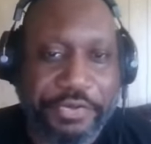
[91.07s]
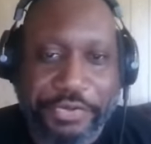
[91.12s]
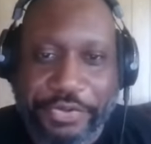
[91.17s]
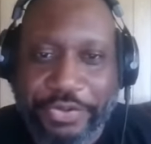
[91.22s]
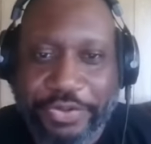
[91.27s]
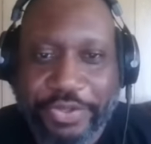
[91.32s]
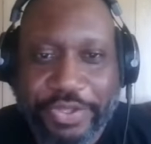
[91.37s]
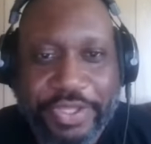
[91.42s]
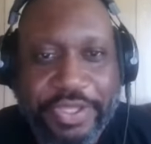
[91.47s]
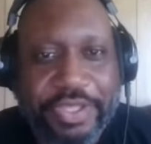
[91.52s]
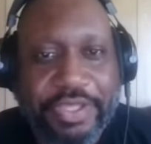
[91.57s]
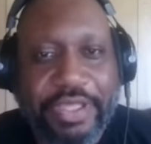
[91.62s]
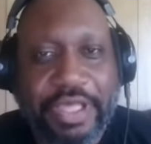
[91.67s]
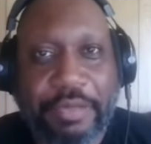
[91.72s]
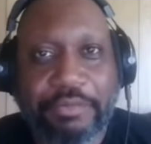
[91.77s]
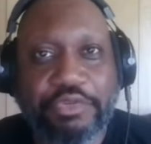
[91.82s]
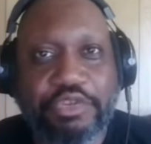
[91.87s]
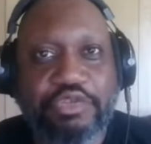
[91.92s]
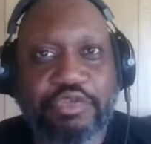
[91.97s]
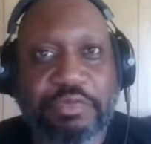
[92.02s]
I'm
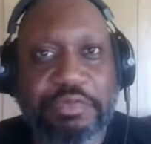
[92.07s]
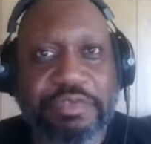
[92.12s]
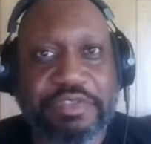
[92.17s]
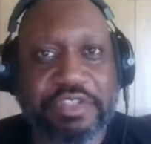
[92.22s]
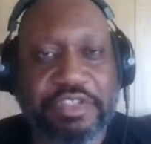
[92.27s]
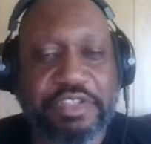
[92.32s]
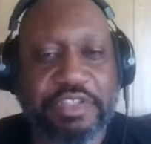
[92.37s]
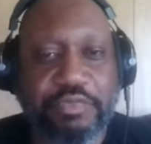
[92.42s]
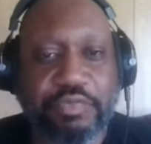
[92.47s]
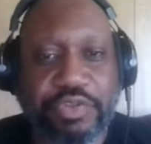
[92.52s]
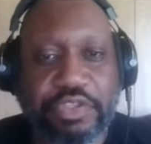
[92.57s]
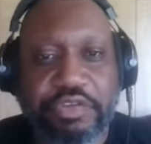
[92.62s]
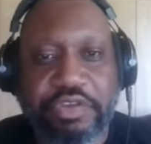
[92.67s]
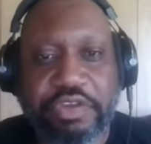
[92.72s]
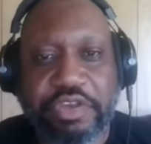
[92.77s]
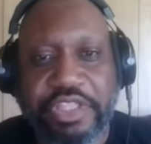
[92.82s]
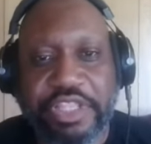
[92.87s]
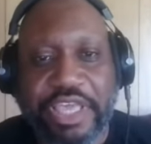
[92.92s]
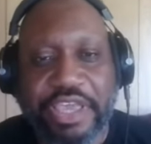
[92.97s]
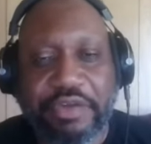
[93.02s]
gonna do when you
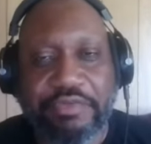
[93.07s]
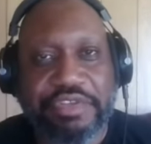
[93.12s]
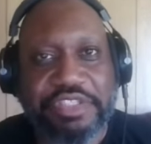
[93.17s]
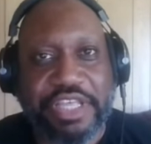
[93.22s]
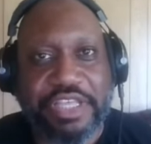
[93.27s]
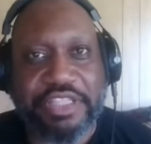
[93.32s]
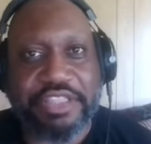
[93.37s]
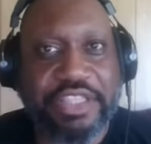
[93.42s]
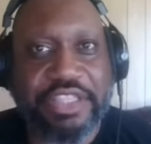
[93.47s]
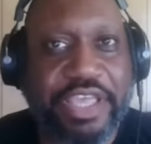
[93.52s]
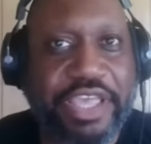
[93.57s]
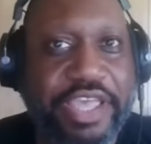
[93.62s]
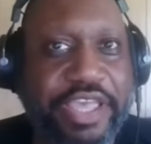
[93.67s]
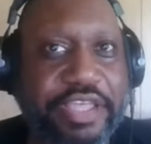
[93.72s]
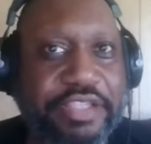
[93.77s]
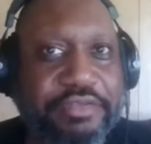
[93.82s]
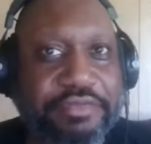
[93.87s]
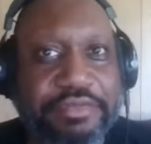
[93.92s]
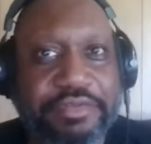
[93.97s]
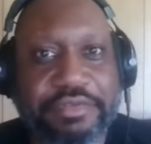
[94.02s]
hear language like that,